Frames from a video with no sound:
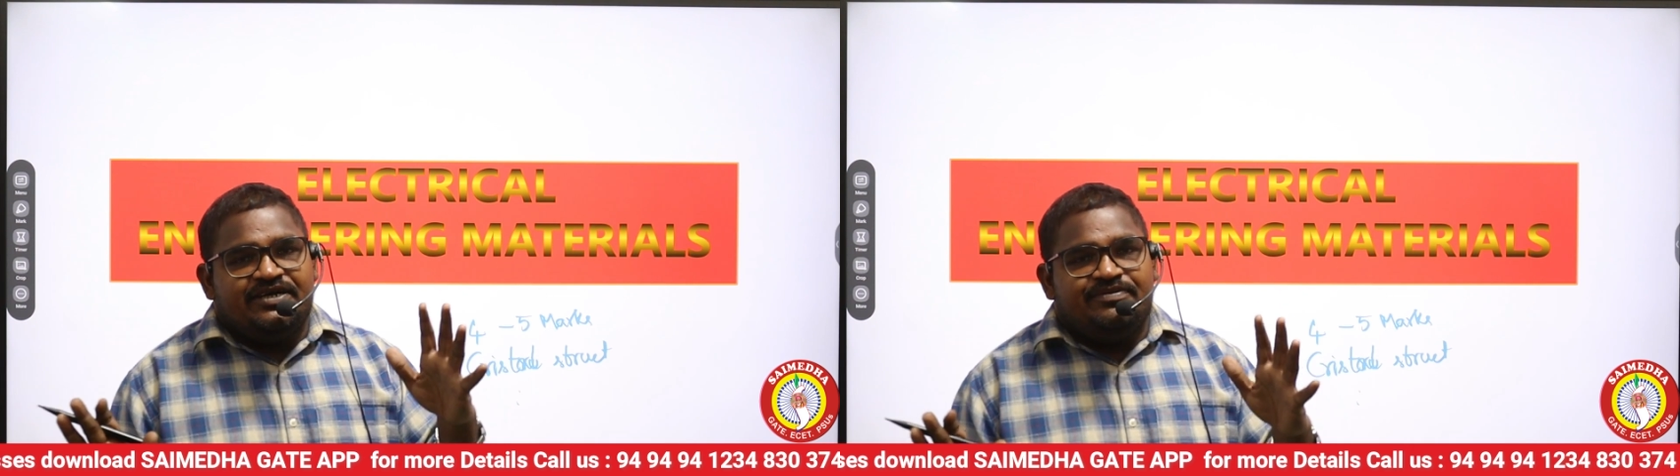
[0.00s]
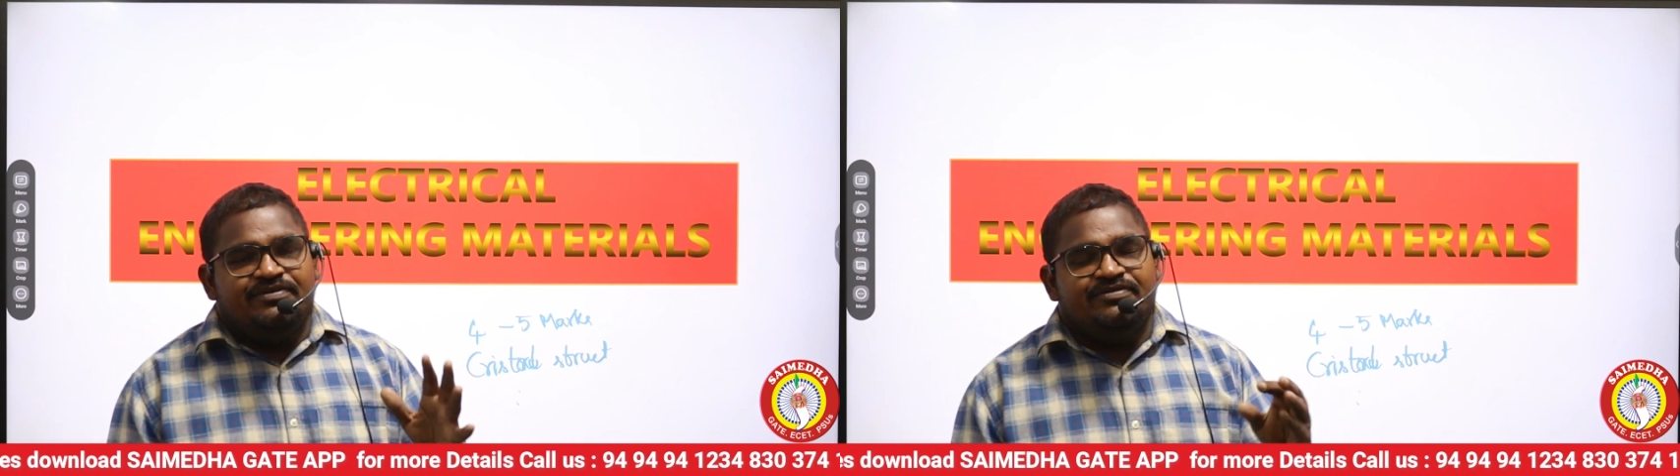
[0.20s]

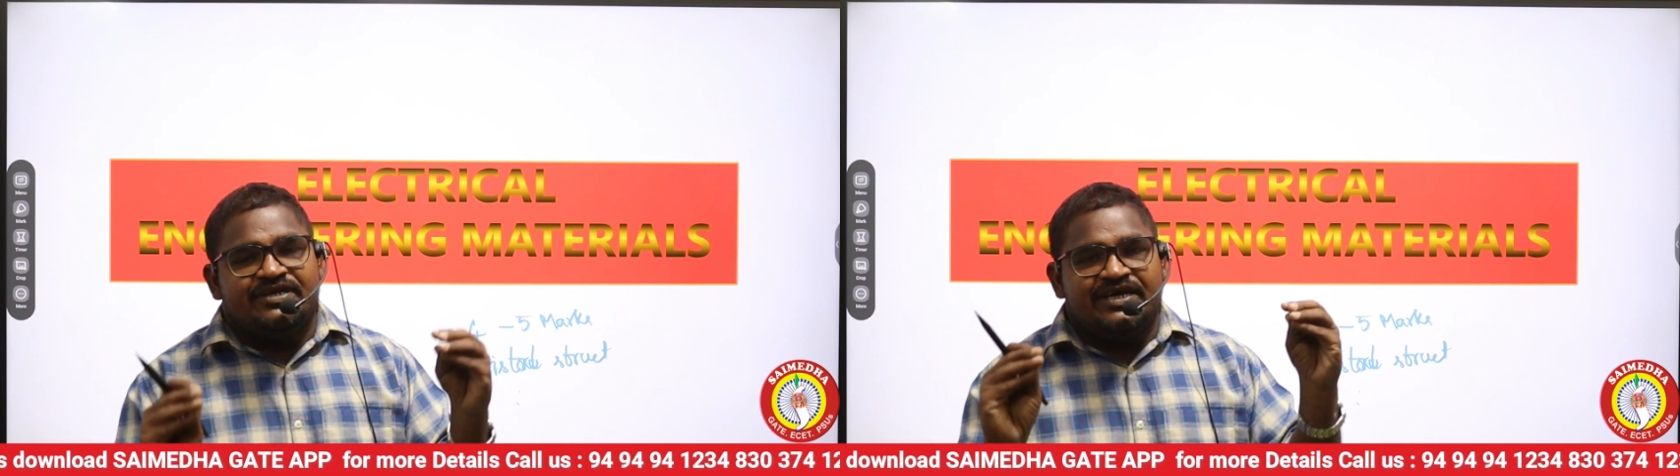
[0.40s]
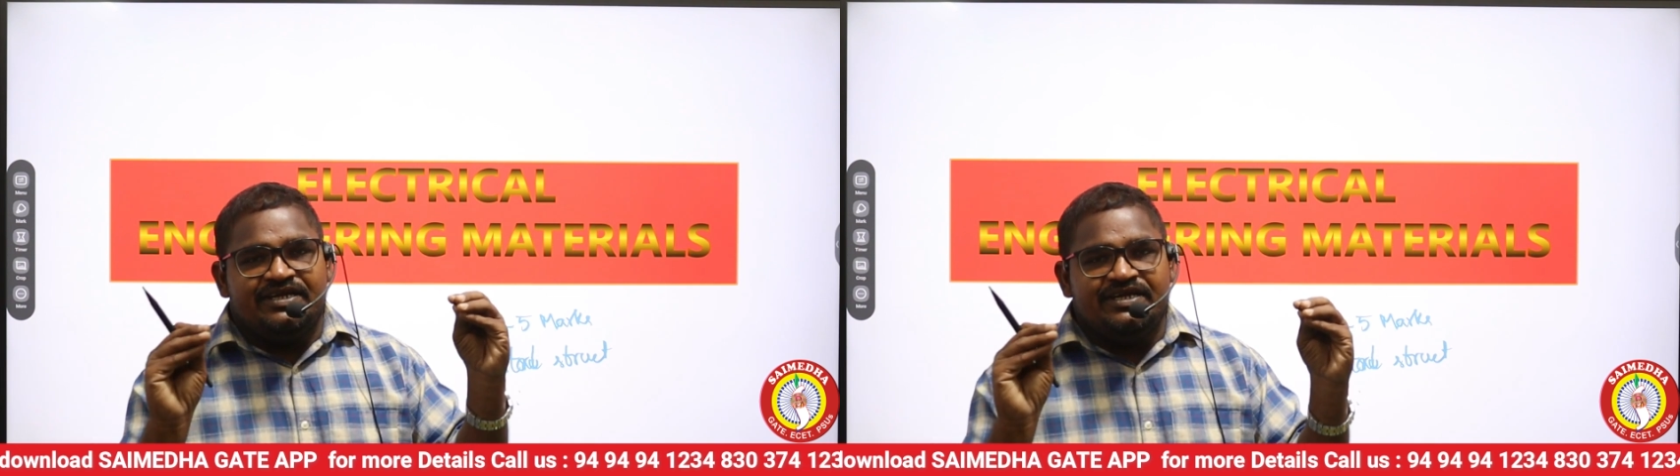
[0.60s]
table
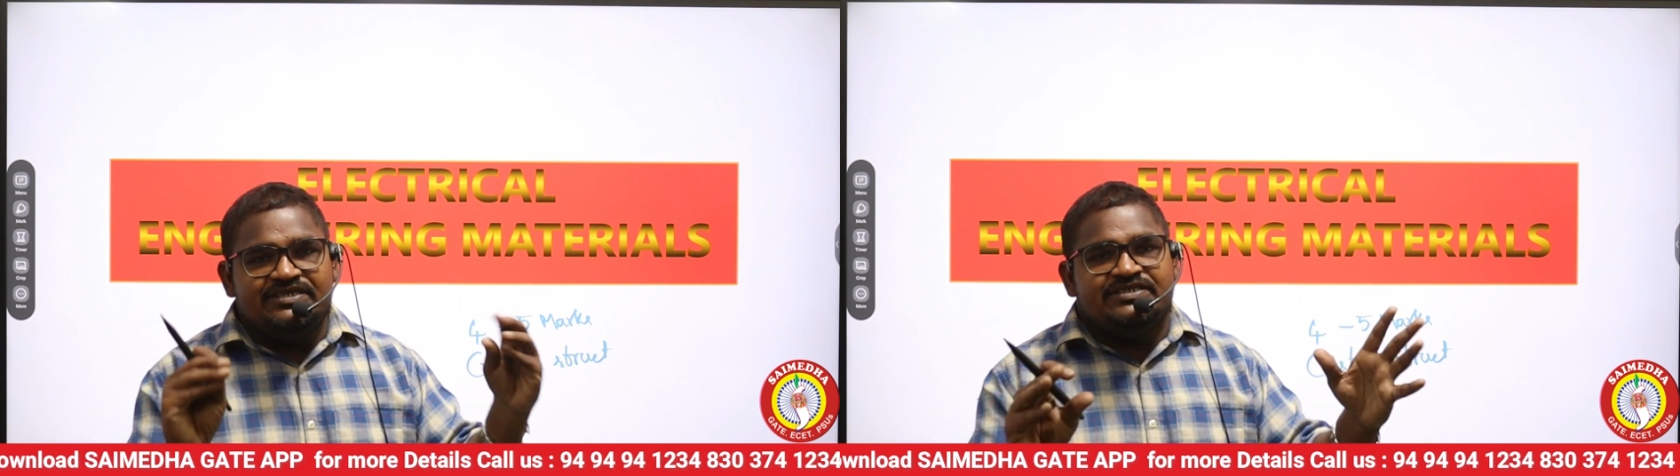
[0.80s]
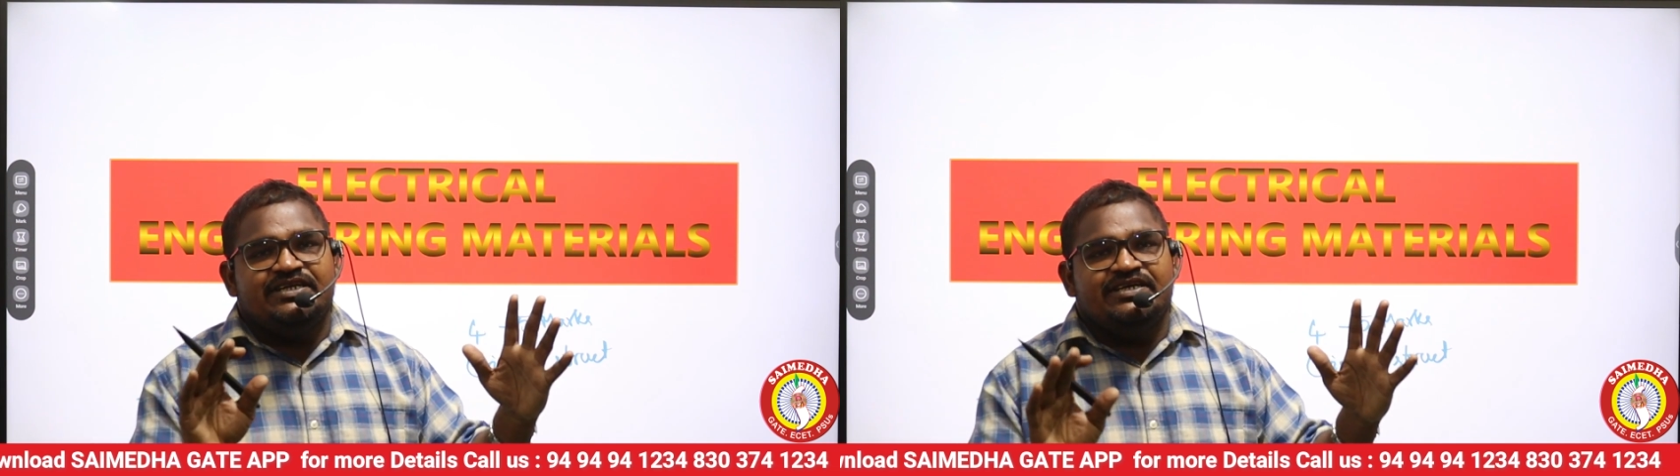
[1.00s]
you can
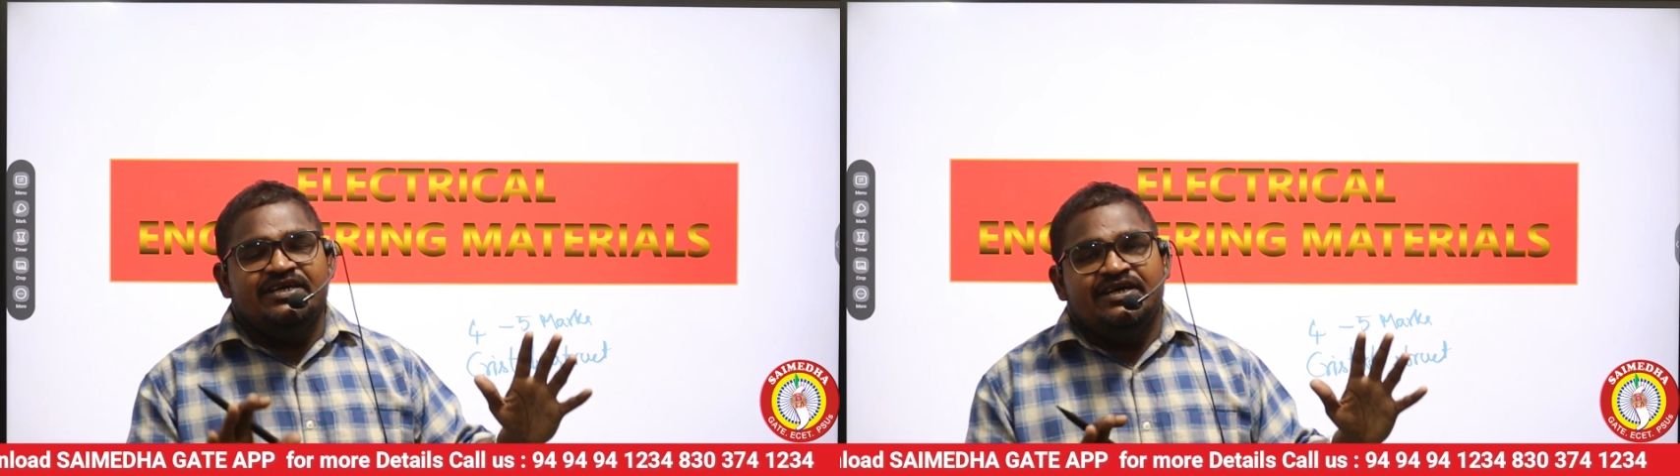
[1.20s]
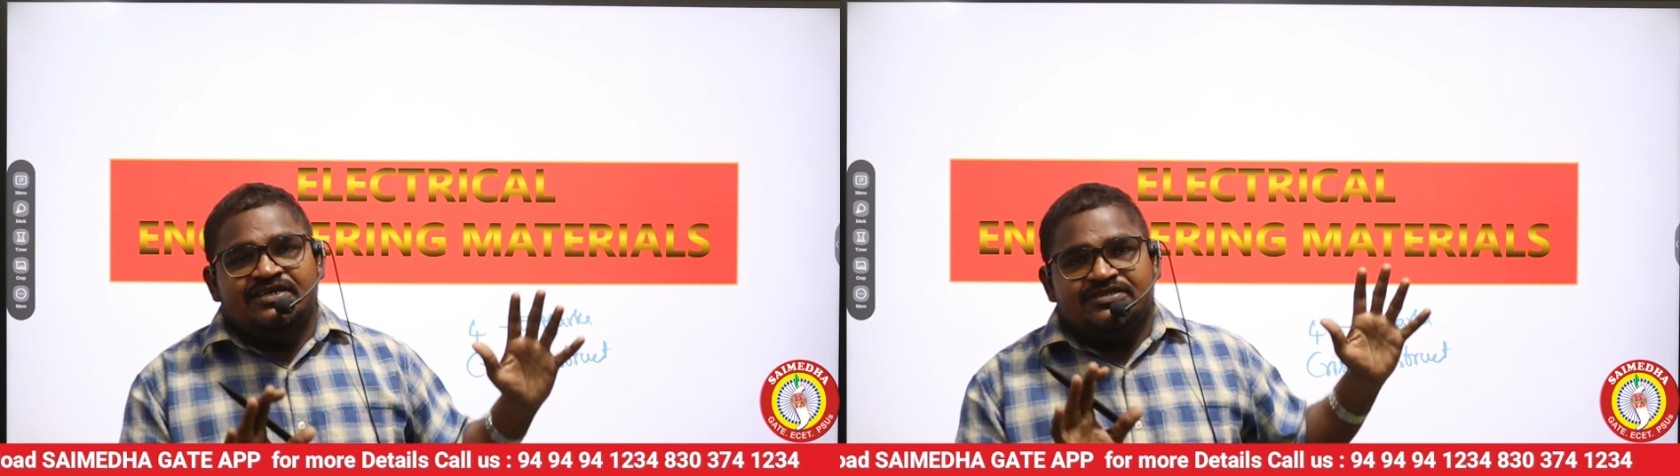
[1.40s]
easily